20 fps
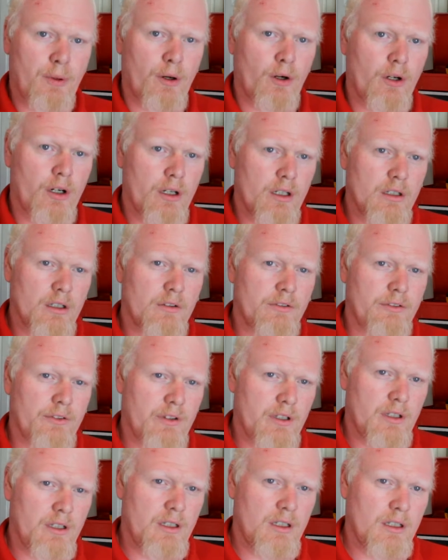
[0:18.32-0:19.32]
part
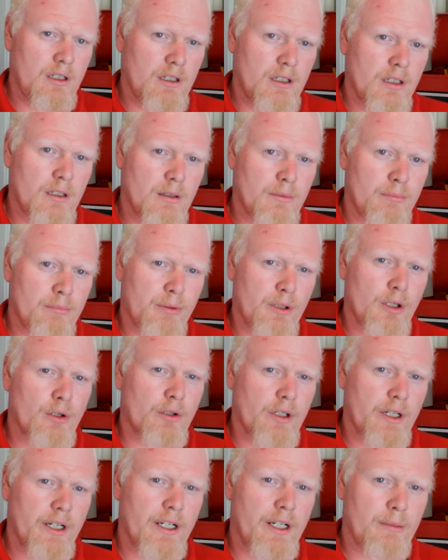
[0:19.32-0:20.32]
of the
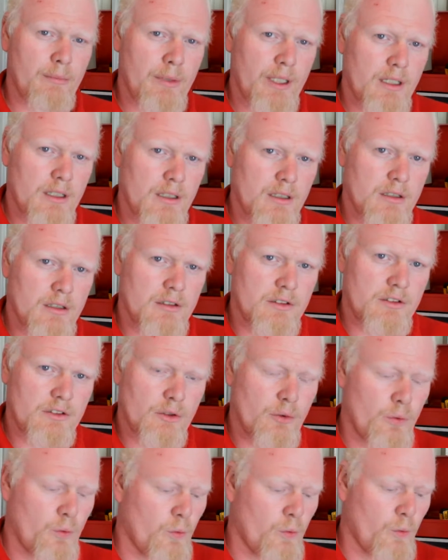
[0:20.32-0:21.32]
program
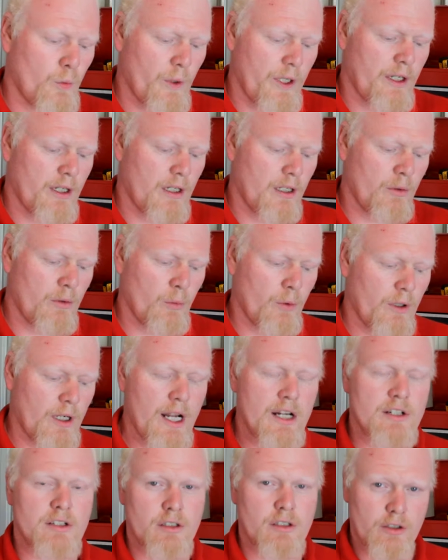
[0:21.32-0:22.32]
is where we're
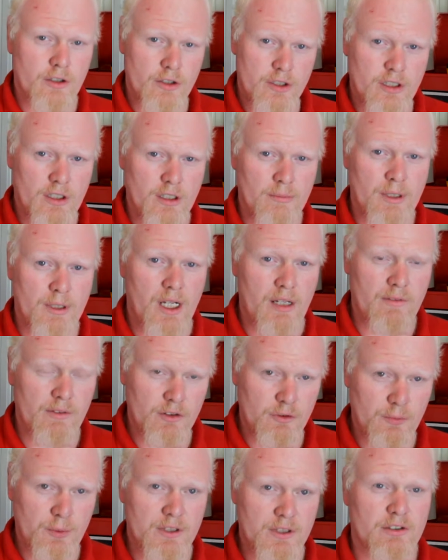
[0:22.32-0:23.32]
actually going to talk about having
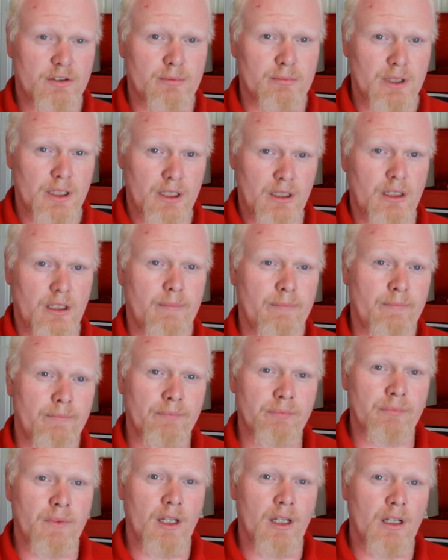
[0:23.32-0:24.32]
to spend some money.
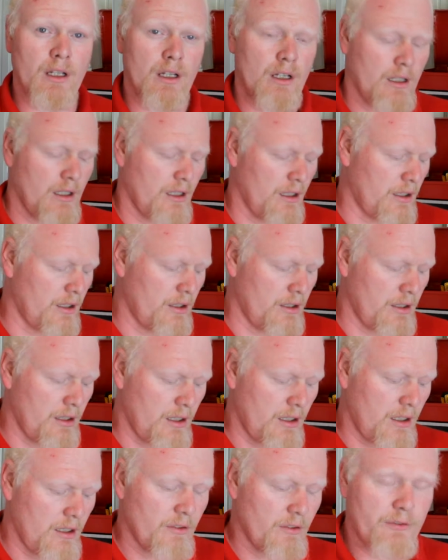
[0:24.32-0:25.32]

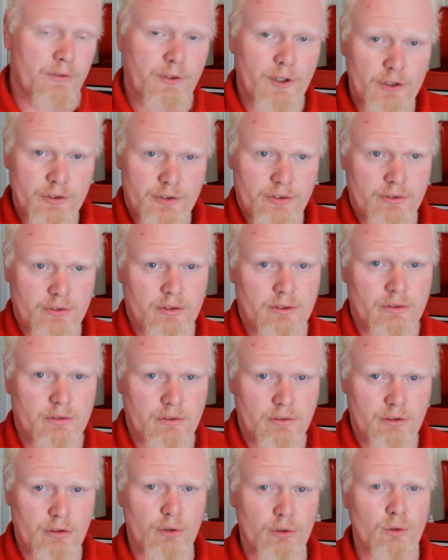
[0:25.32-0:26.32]
The first
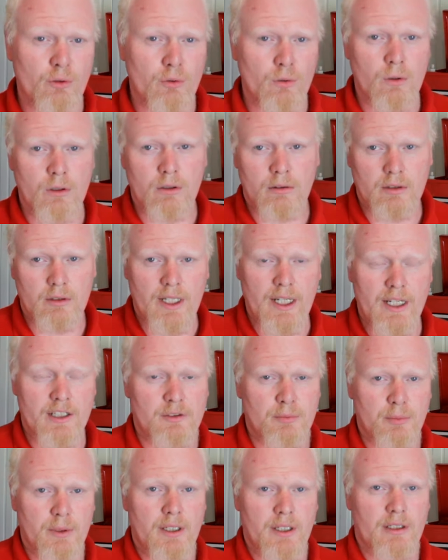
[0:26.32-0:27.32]
2
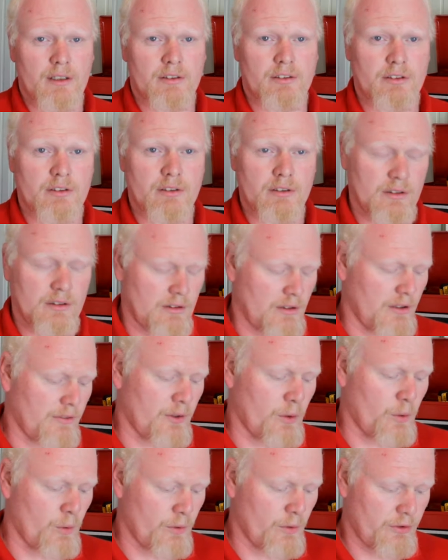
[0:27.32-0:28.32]
aspects,
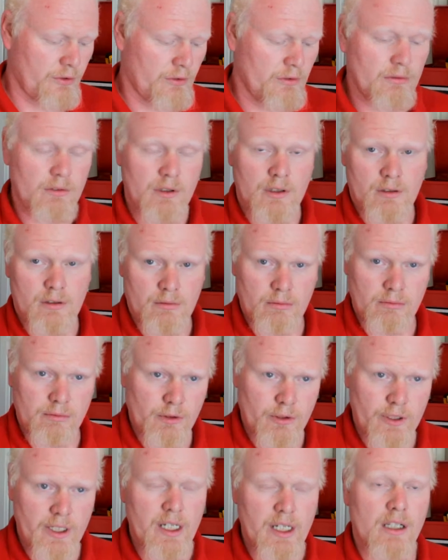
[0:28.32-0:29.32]
of course,
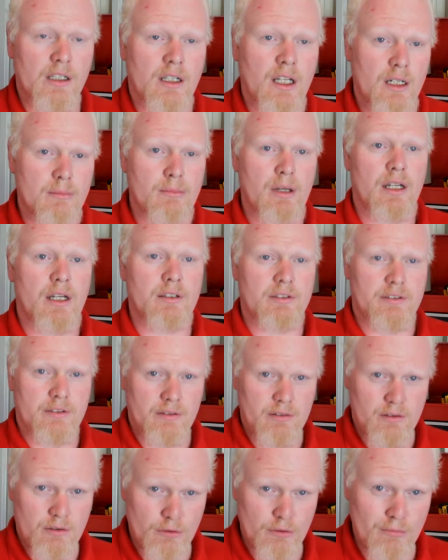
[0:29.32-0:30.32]
creating a
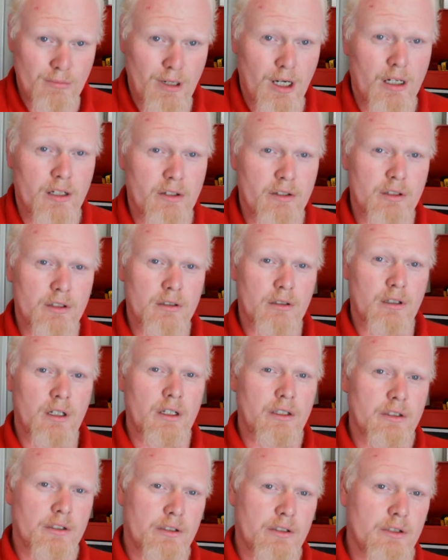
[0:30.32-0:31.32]
database to
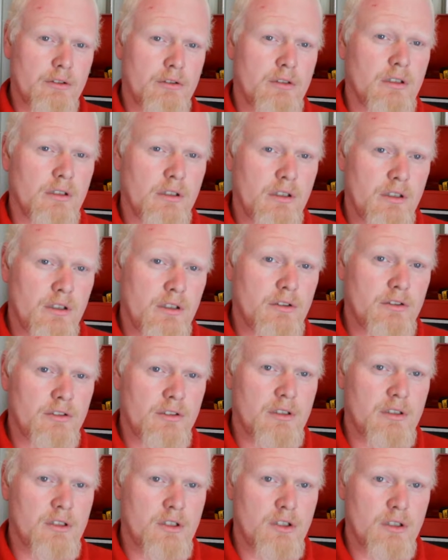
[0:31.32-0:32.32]
monitor your utility
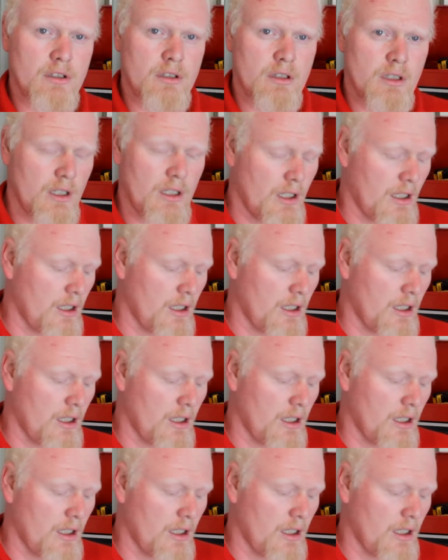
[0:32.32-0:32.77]
usage